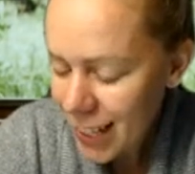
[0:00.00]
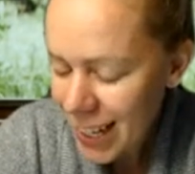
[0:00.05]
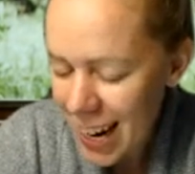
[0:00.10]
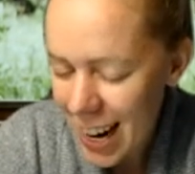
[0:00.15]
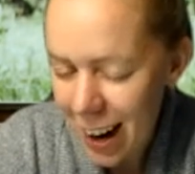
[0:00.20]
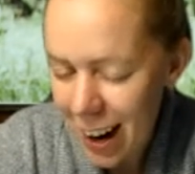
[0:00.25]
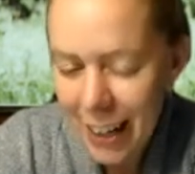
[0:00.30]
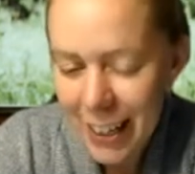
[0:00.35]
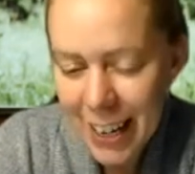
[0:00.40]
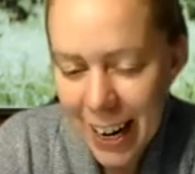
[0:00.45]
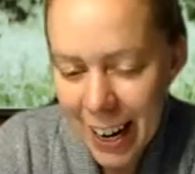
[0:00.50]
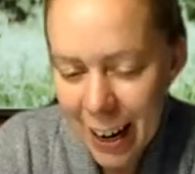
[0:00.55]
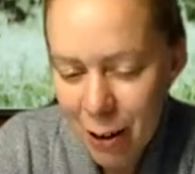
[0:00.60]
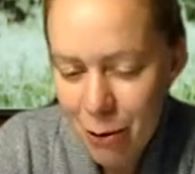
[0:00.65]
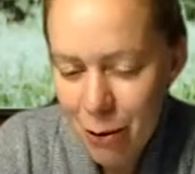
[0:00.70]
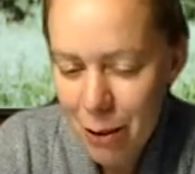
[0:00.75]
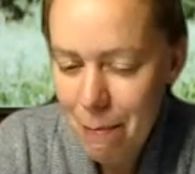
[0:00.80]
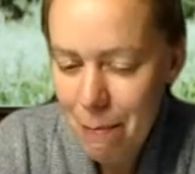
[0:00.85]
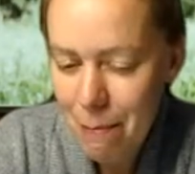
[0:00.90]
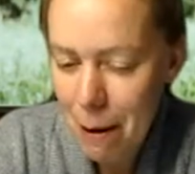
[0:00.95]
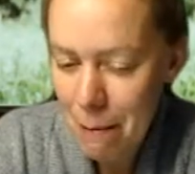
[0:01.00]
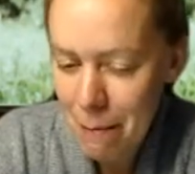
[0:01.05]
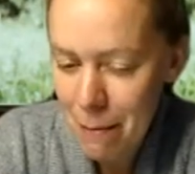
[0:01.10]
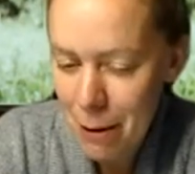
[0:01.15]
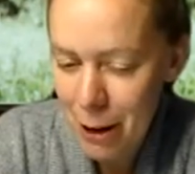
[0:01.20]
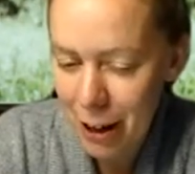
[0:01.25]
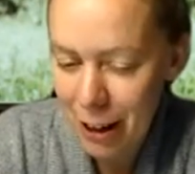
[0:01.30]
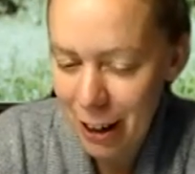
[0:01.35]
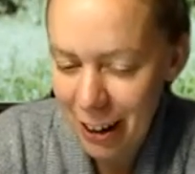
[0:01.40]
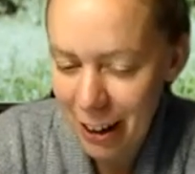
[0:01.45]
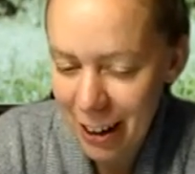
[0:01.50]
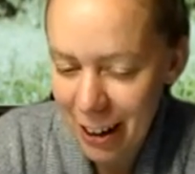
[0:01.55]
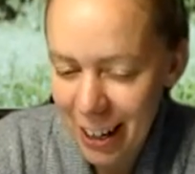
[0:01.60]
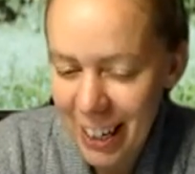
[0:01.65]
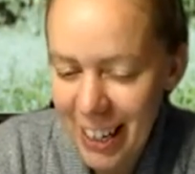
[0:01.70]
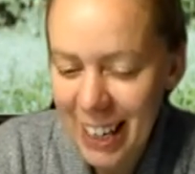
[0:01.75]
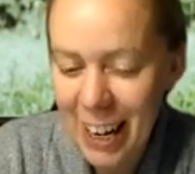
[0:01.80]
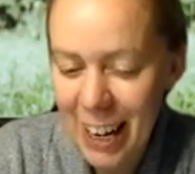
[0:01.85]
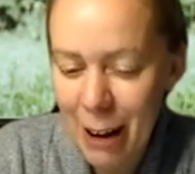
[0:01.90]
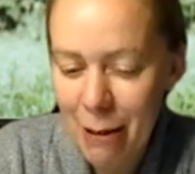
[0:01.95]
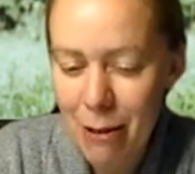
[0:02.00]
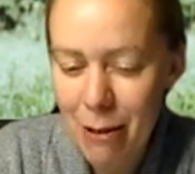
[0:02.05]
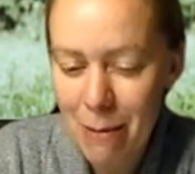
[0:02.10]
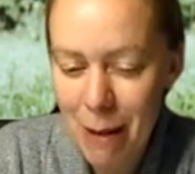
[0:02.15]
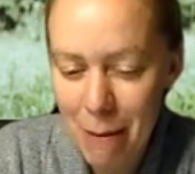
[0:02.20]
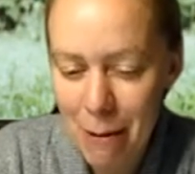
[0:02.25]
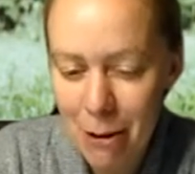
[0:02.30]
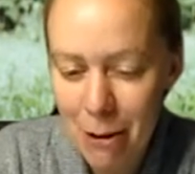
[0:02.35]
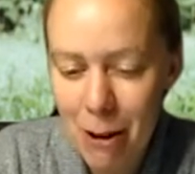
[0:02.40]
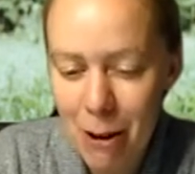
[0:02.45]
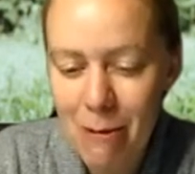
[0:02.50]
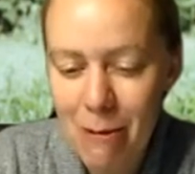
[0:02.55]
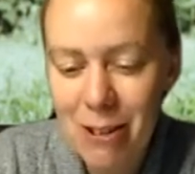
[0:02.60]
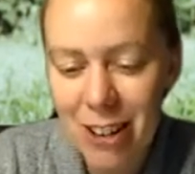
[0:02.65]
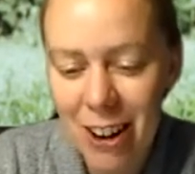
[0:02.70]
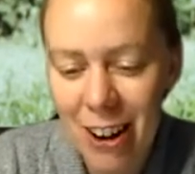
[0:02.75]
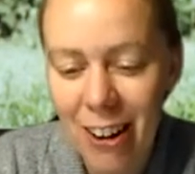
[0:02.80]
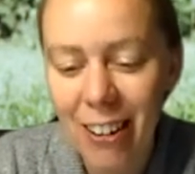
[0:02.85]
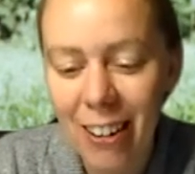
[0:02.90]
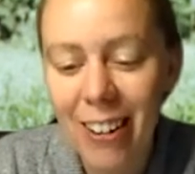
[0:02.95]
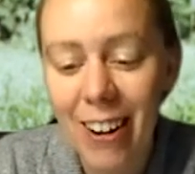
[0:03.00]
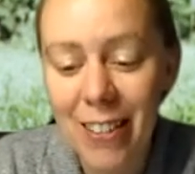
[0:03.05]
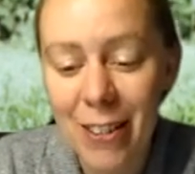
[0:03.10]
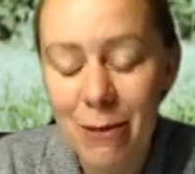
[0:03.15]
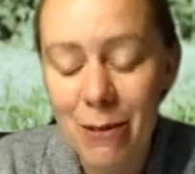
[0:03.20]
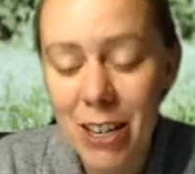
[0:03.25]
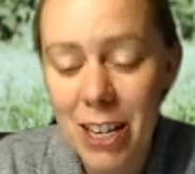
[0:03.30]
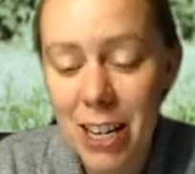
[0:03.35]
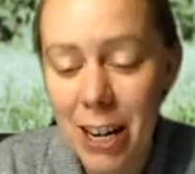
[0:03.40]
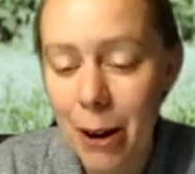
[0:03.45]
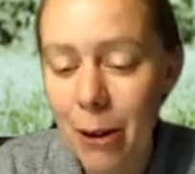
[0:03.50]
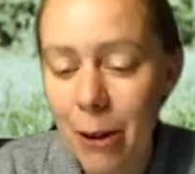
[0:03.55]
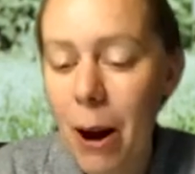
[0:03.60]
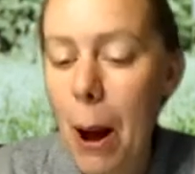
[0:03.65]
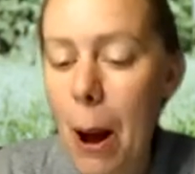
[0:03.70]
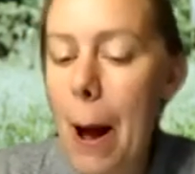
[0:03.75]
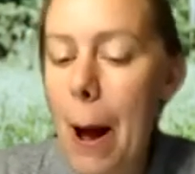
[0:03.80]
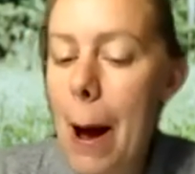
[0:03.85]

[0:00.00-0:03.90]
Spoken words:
And I can't remember what was all on the video,